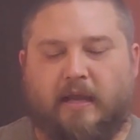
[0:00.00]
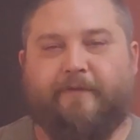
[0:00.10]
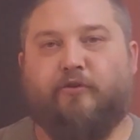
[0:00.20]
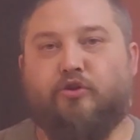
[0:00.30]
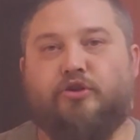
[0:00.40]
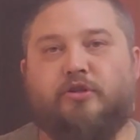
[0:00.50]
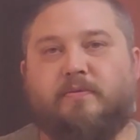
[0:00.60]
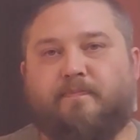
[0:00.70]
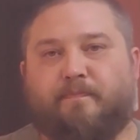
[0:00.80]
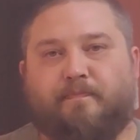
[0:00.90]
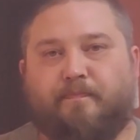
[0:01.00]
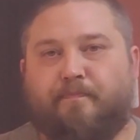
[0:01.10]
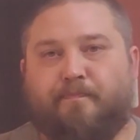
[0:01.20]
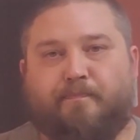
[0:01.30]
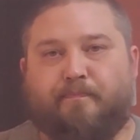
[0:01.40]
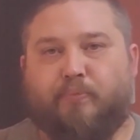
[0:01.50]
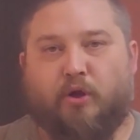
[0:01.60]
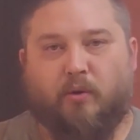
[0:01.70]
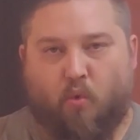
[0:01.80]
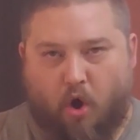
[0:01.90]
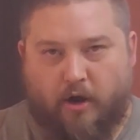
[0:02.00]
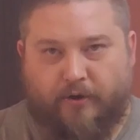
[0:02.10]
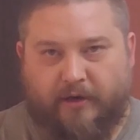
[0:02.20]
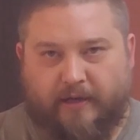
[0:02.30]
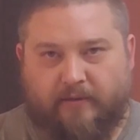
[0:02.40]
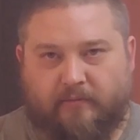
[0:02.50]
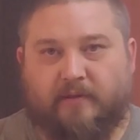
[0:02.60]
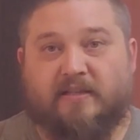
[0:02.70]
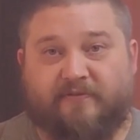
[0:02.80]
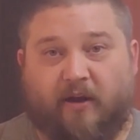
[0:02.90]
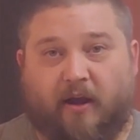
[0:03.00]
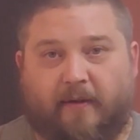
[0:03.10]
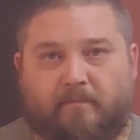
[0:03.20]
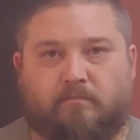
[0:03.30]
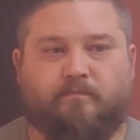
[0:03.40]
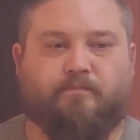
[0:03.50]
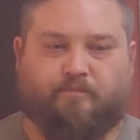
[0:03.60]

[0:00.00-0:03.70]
if you're just putting water in it, that's fine.